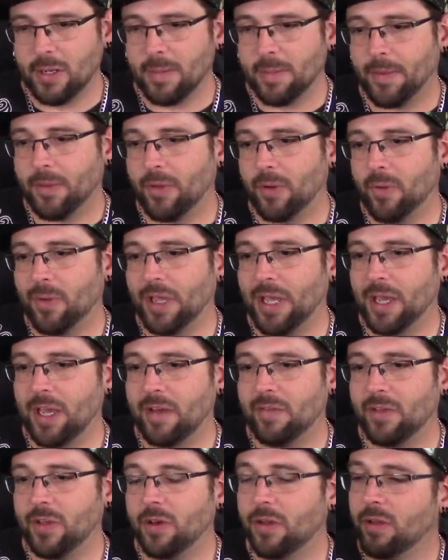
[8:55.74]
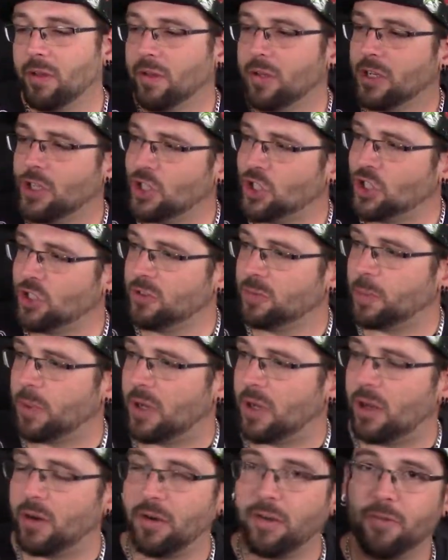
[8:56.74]
But there we have it.
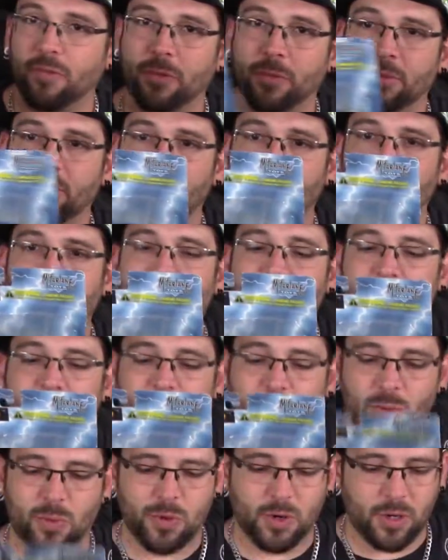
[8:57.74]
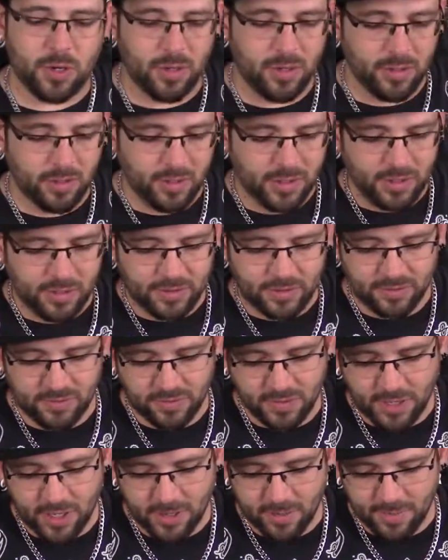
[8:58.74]
She-Spawn from Series 4. This
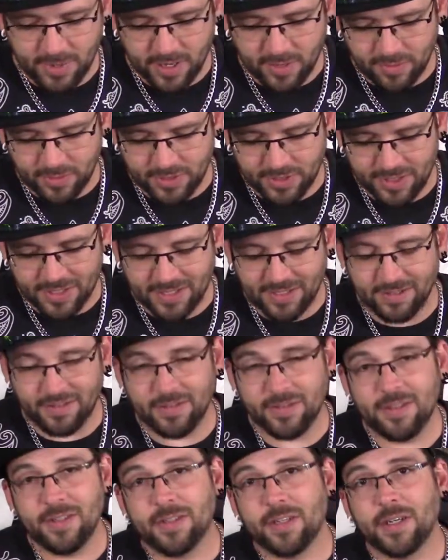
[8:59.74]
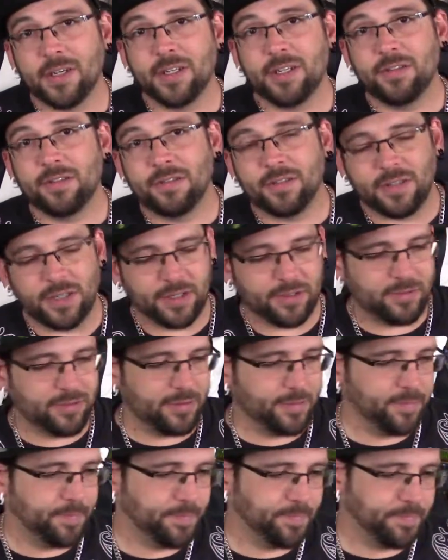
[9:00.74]
came out in 1996.